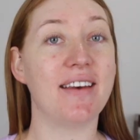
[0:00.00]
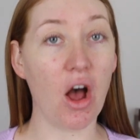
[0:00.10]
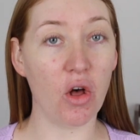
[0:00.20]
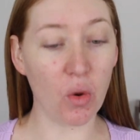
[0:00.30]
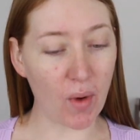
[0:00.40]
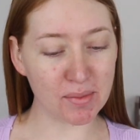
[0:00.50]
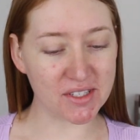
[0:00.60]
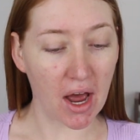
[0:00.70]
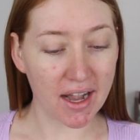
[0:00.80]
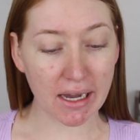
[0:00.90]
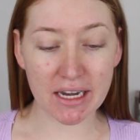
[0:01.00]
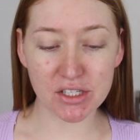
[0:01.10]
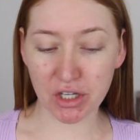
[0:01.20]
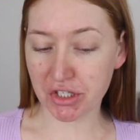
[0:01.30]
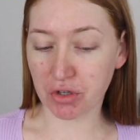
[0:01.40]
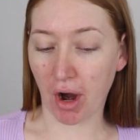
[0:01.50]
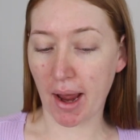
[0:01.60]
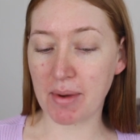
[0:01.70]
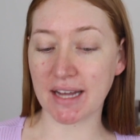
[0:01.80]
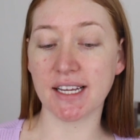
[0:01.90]
Now on the website, it is
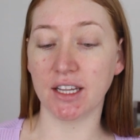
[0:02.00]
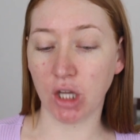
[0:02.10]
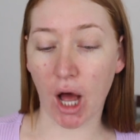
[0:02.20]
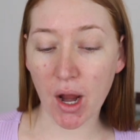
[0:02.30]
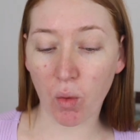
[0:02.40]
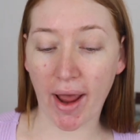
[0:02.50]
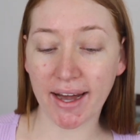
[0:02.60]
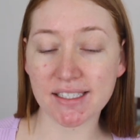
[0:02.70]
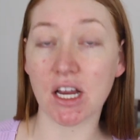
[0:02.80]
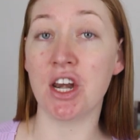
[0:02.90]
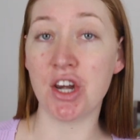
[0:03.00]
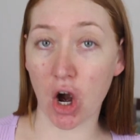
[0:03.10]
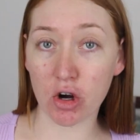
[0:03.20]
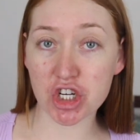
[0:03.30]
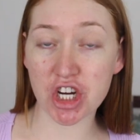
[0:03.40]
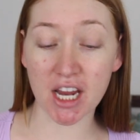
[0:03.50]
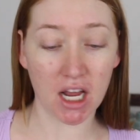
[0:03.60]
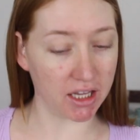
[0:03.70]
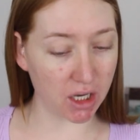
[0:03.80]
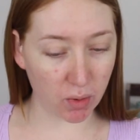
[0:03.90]
described as a lightweight, nourishing
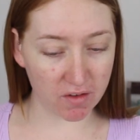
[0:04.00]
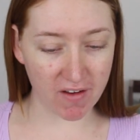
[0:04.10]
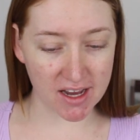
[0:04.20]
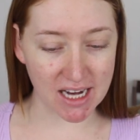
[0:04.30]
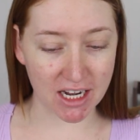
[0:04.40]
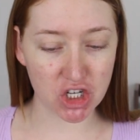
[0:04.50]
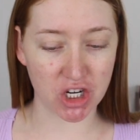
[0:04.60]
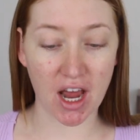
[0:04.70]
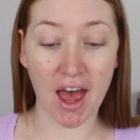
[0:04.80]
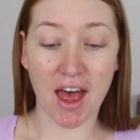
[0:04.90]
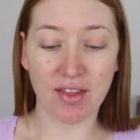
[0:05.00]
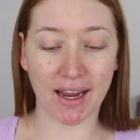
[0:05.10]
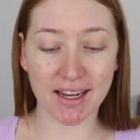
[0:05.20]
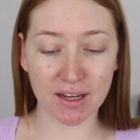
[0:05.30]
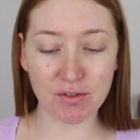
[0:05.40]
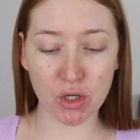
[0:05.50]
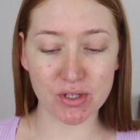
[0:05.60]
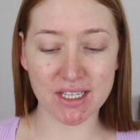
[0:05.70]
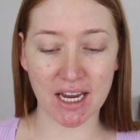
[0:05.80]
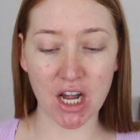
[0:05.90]
liquid foundation that gives your
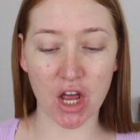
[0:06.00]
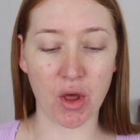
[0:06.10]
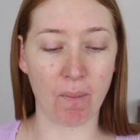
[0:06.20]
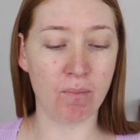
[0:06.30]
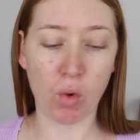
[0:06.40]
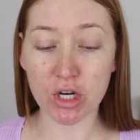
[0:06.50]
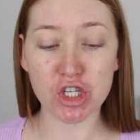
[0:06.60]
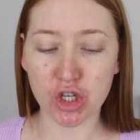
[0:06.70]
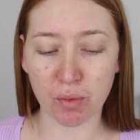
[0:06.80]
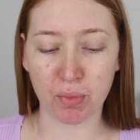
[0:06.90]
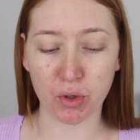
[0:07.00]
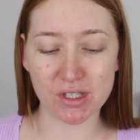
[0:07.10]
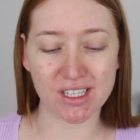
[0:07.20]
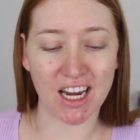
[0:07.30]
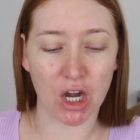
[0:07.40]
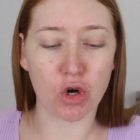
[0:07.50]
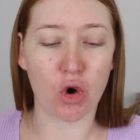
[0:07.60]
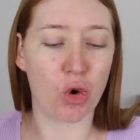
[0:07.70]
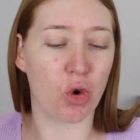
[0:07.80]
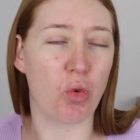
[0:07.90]
skin the moisture boost it
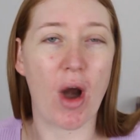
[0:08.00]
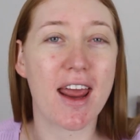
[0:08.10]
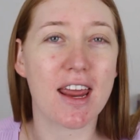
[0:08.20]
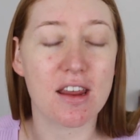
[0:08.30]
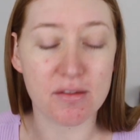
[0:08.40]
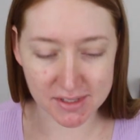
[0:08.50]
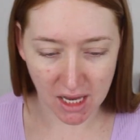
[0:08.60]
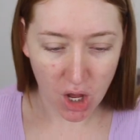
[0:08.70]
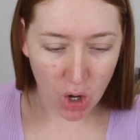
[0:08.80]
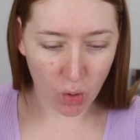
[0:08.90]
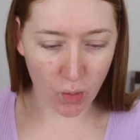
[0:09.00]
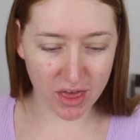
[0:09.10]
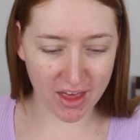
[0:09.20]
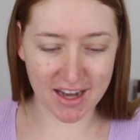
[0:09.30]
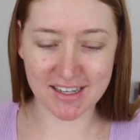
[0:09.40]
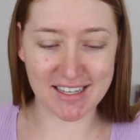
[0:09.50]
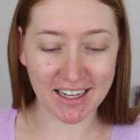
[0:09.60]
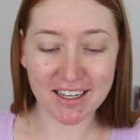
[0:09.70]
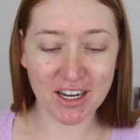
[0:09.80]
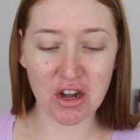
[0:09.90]
craves with a
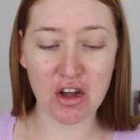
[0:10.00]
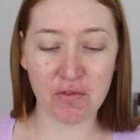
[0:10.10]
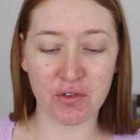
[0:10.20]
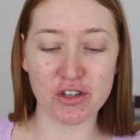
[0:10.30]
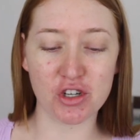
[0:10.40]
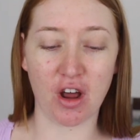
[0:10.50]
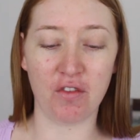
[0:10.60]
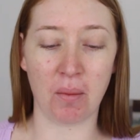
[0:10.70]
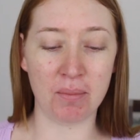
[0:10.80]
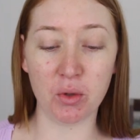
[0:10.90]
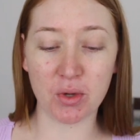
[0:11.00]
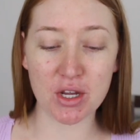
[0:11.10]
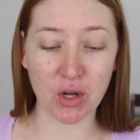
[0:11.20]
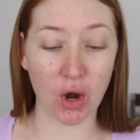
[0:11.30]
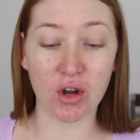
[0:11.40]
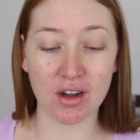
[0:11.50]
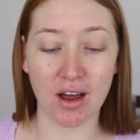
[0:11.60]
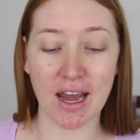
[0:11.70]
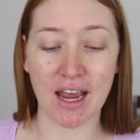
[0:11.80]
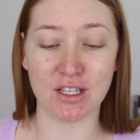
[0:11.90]
delicate infusion of milky
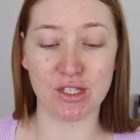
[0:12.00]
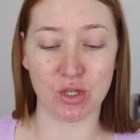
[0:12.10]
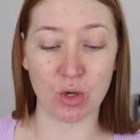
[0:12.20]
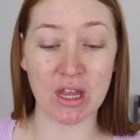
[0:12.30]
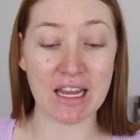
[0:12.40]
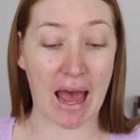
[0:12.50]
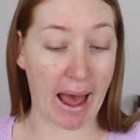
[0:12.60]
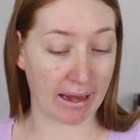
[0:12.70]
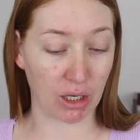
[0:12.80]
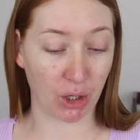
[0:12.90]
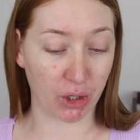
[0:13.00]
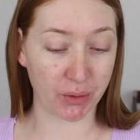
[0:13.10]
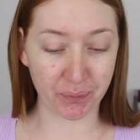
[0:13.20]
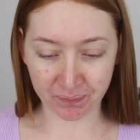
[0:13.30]
coconut and soothing aloe.